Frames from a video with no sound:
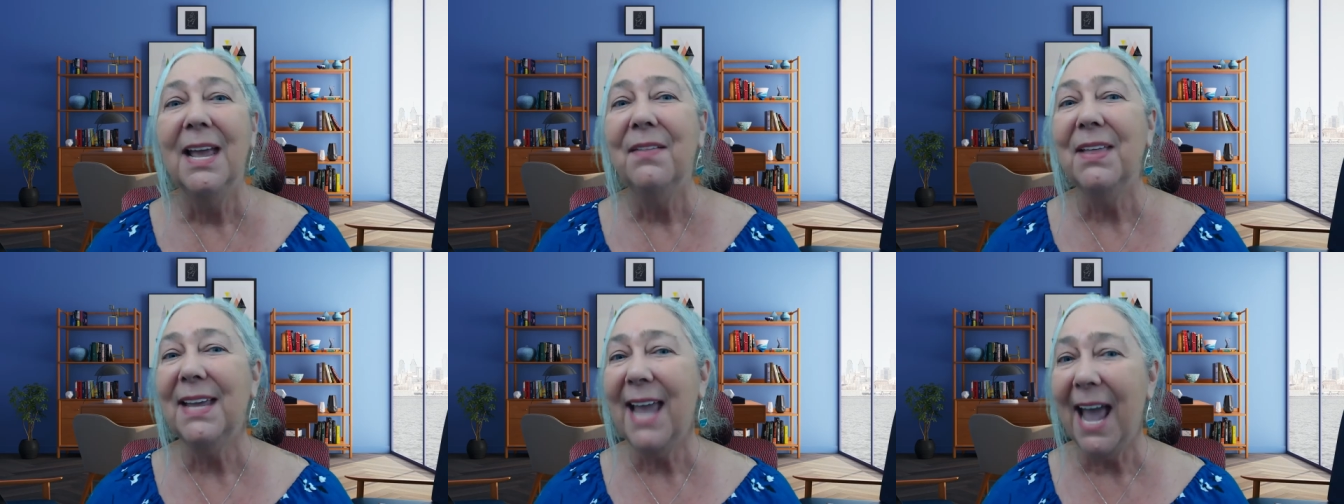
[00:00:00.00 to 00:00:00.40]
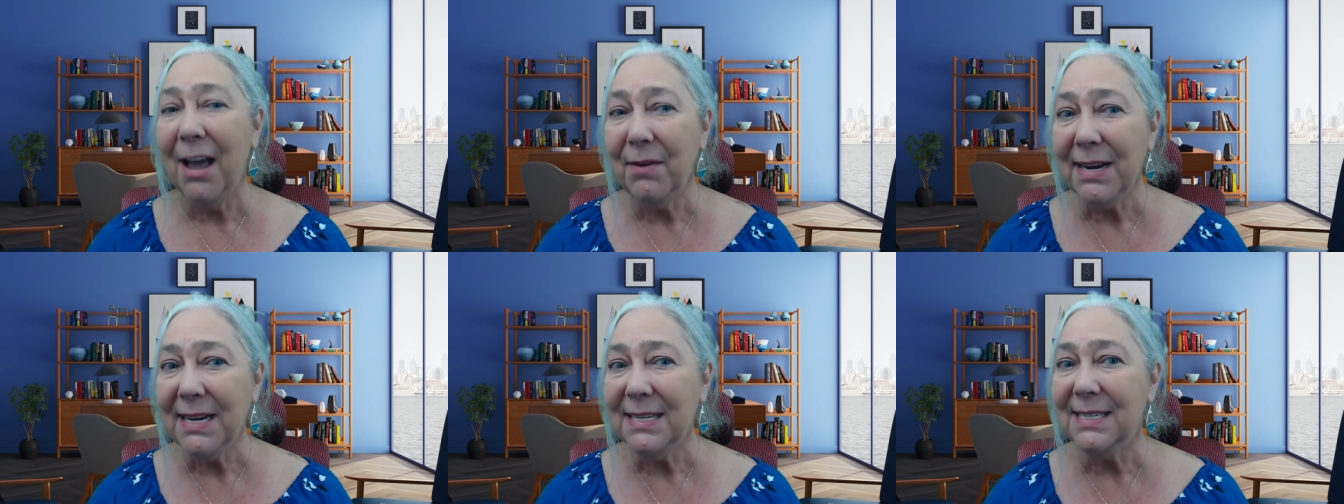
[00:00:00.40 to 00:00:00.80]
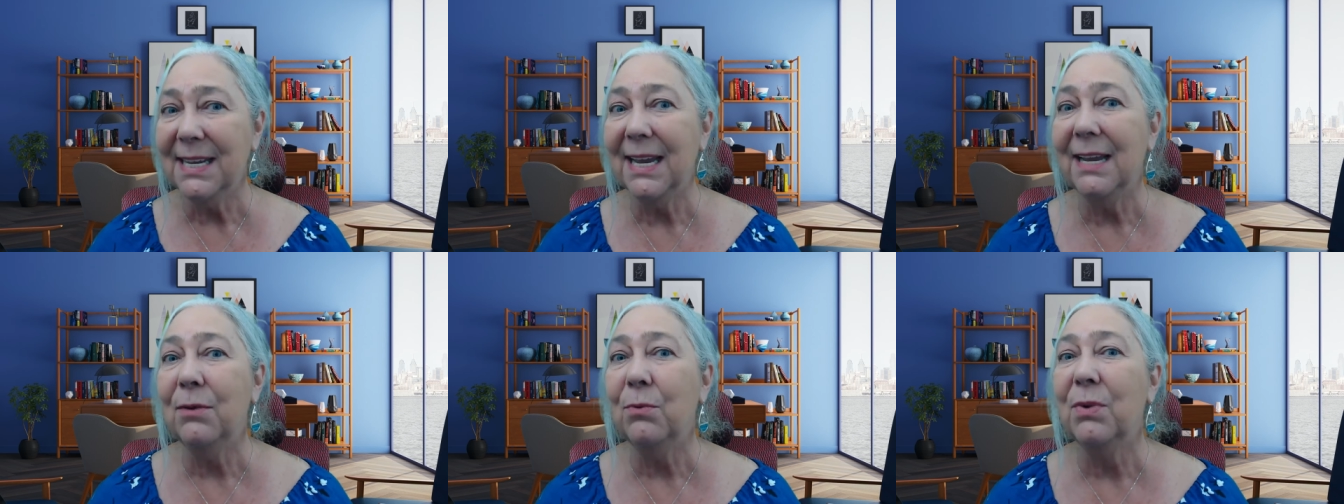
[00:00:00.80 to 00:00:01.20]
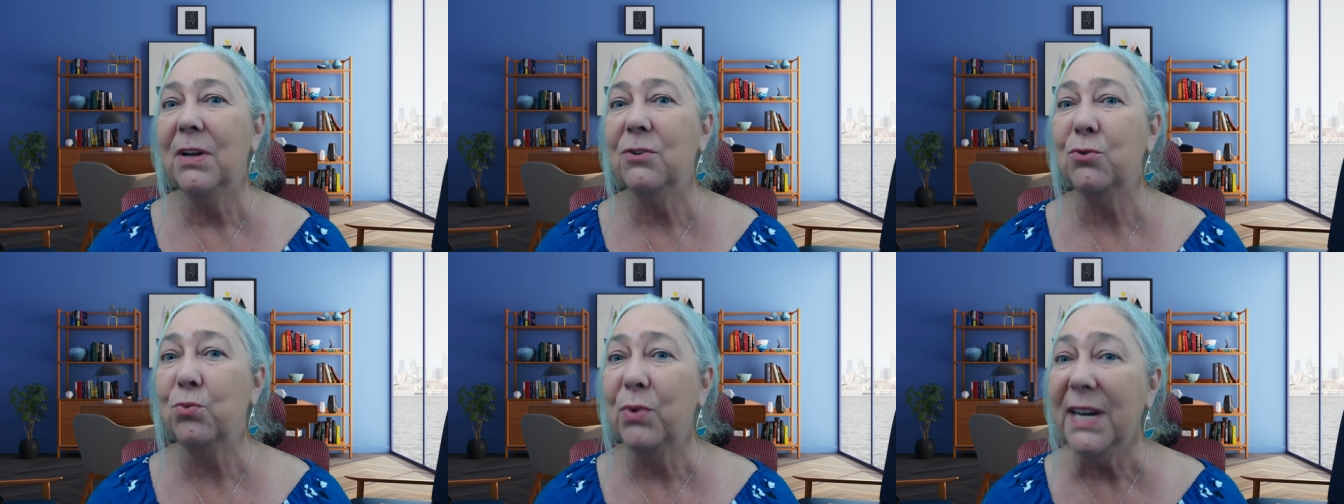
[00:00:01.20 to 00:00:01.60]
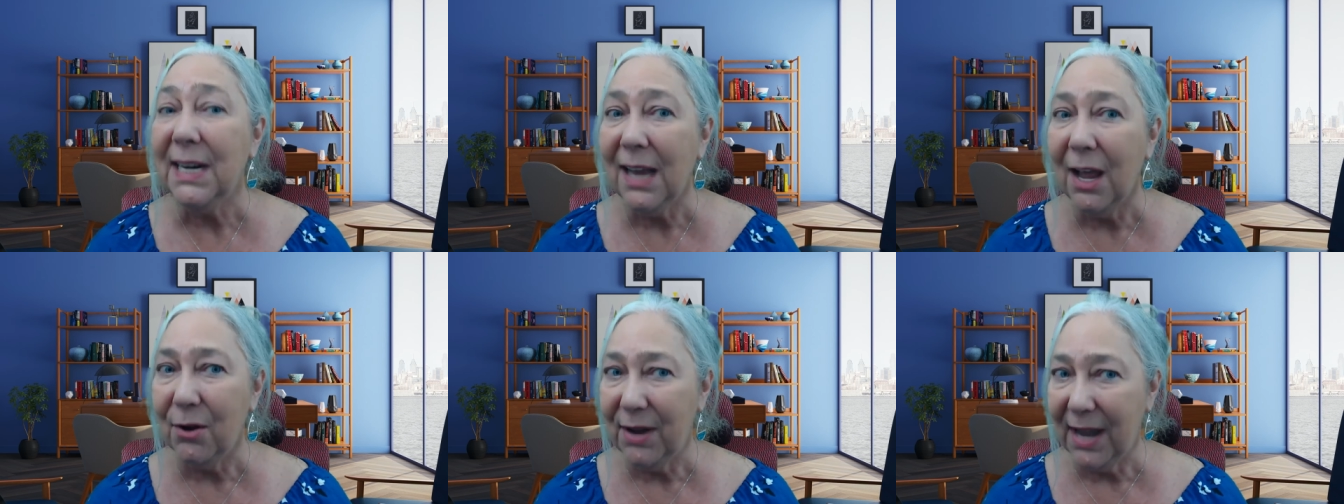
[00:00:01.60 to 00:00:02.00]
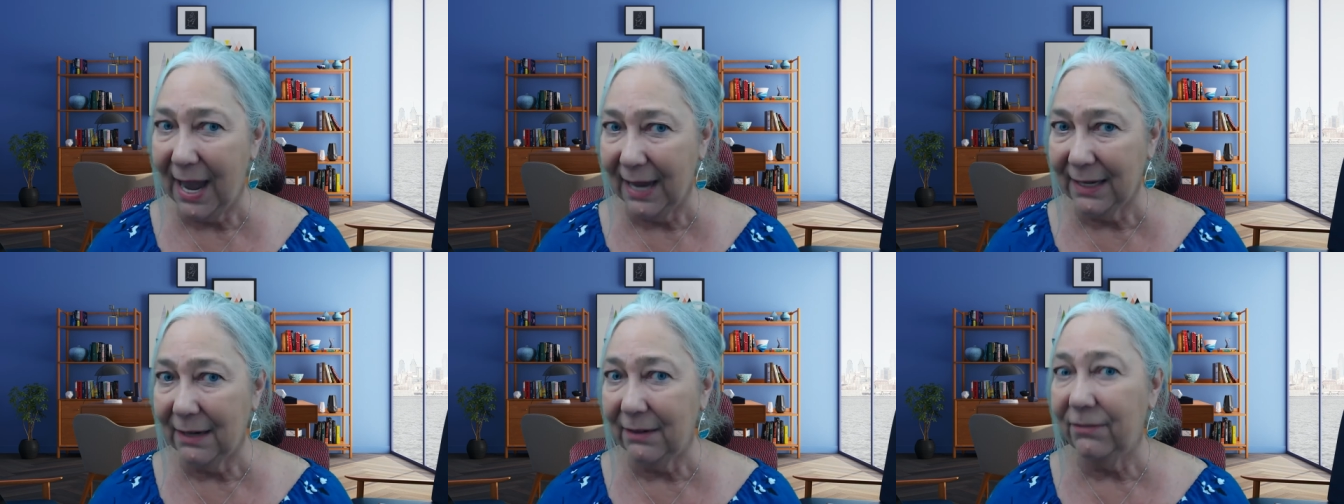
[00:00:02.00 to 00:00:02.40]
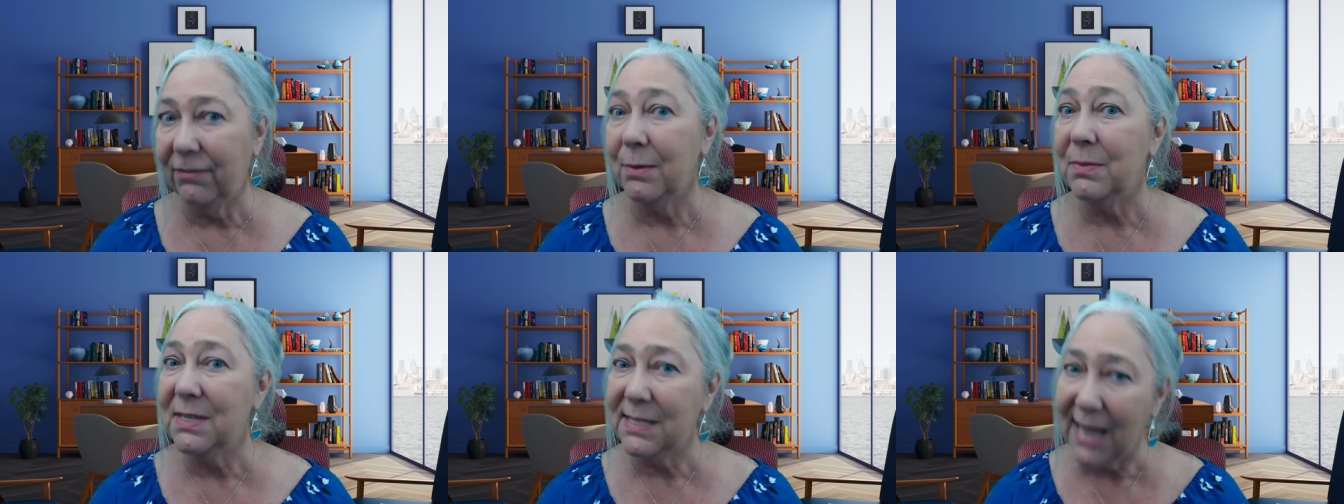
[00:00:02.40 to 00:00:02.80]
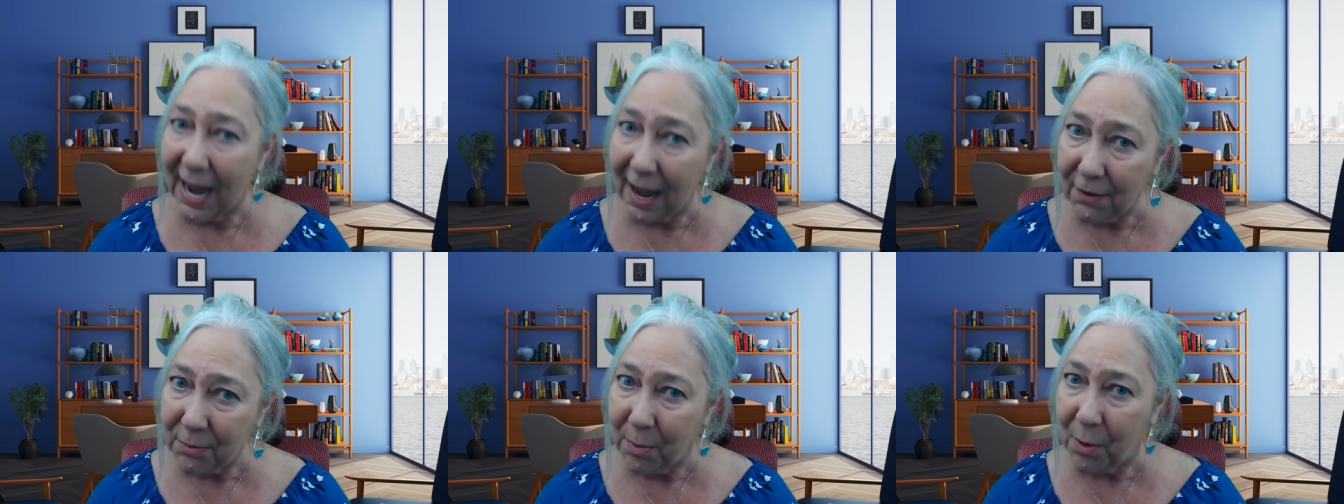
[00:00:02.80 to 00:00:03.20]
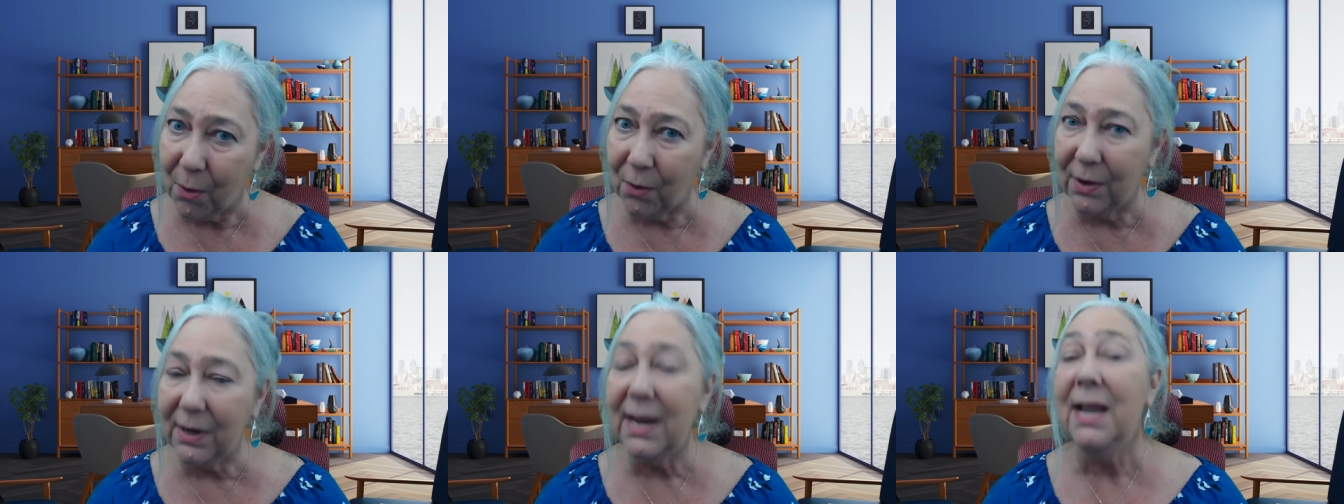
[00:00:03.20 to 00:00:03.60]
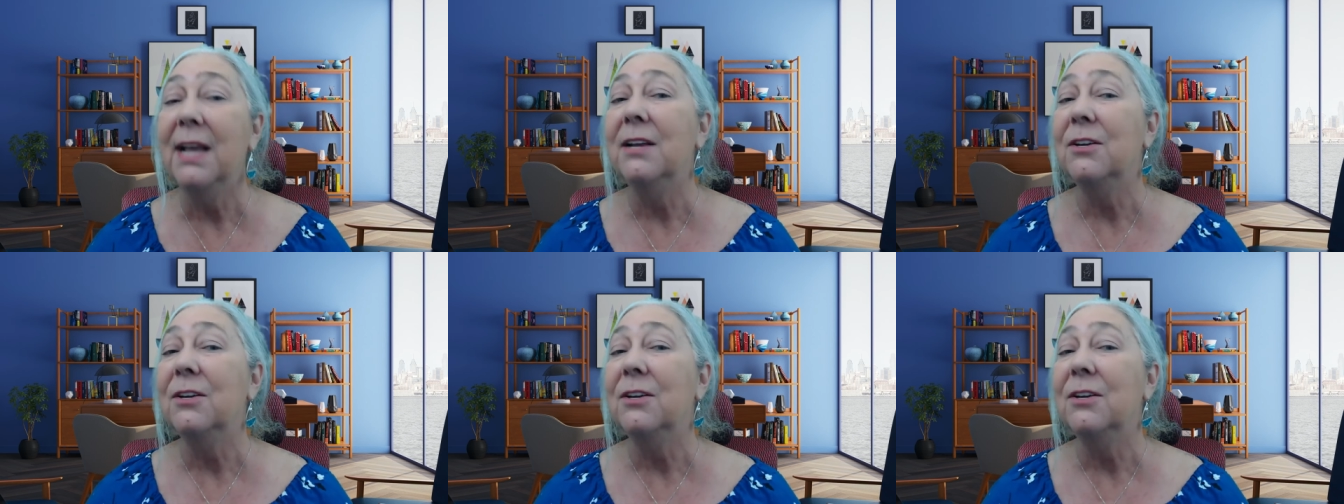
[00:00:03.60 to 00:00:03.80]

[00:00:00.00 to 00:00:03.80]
The county seat was relocated from Southport